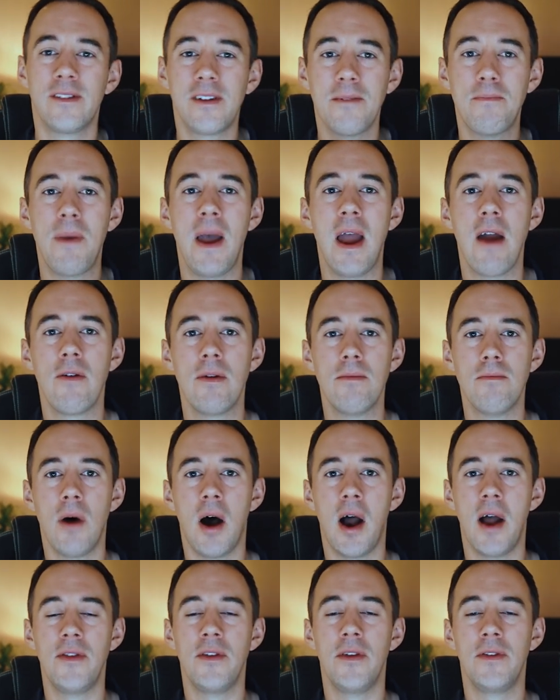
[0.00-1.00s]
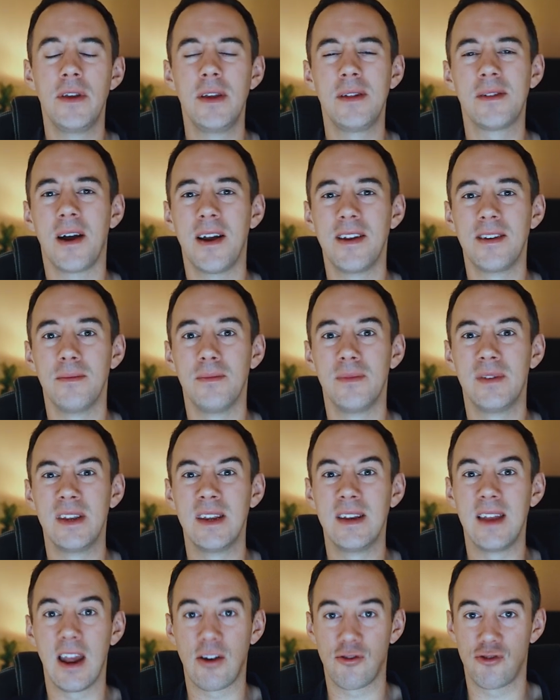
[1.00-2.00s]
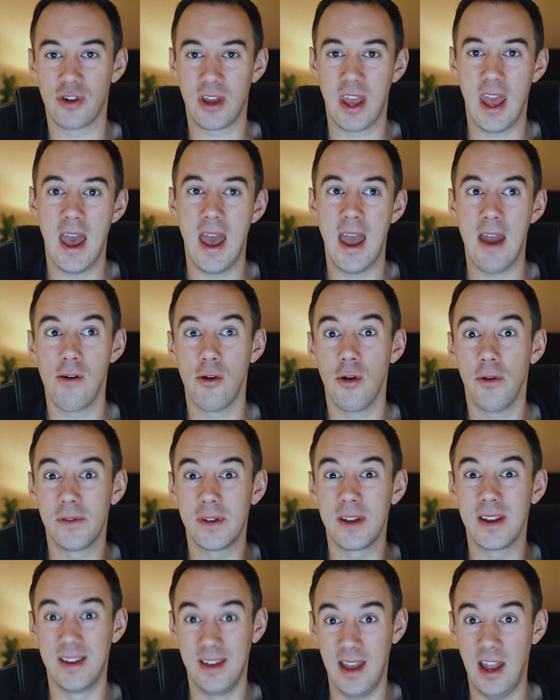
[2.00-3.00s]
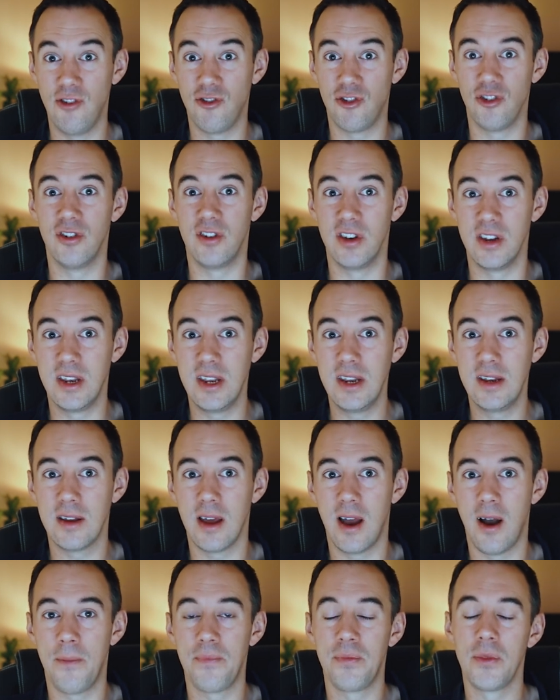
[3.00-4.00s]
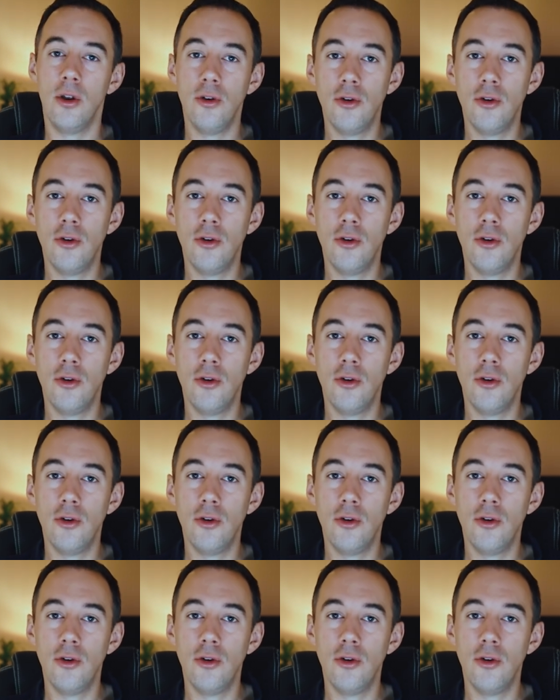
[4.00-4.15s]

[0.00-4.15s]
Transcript: So bear in mind that these items need extra care and obviously attention to detail.